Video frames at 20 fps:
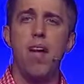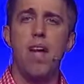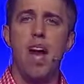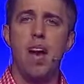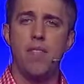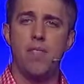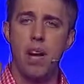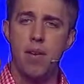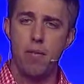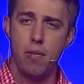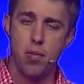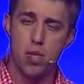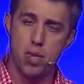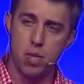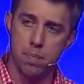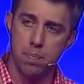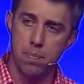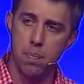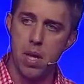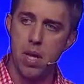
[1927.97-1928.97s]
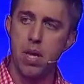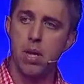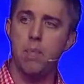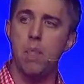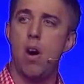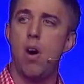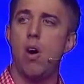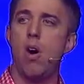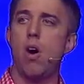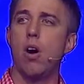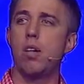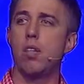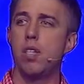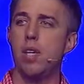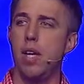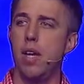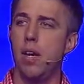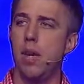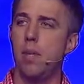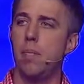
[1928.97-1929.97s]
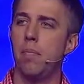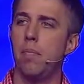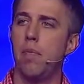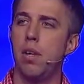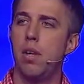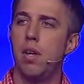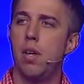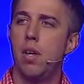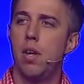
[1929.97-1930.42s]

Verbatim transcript: I've never submitted my heart to Him.